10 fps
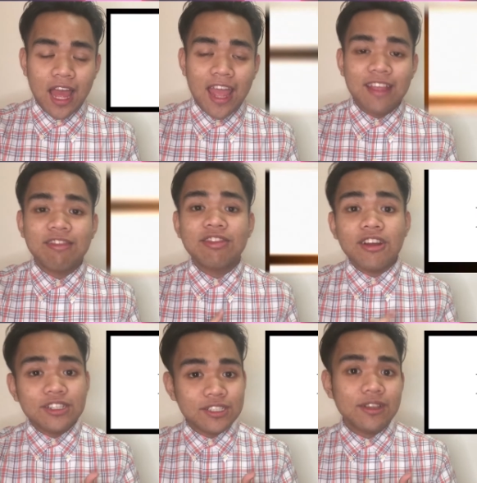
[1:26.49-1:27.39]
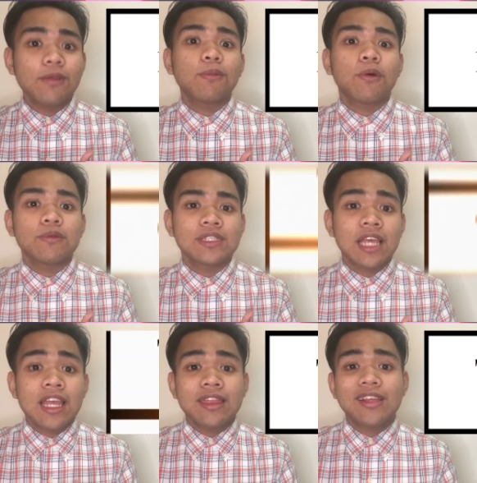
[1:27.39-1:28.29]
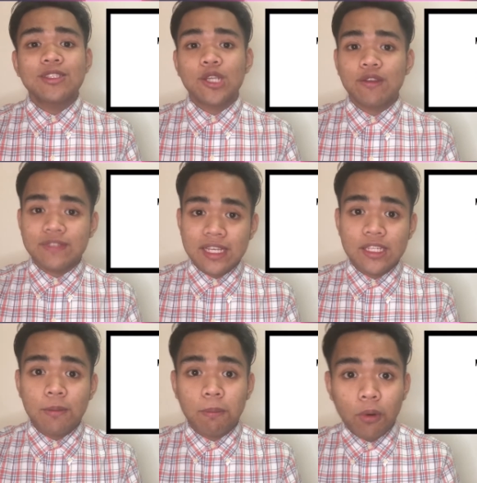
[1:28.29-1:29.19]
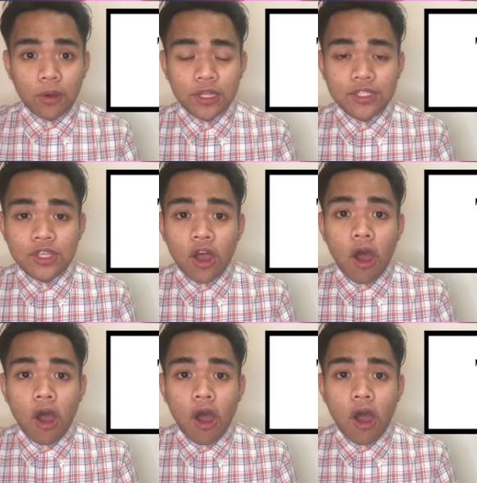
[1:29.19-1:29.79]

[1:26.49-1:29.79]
and tarsal bones that serves as the points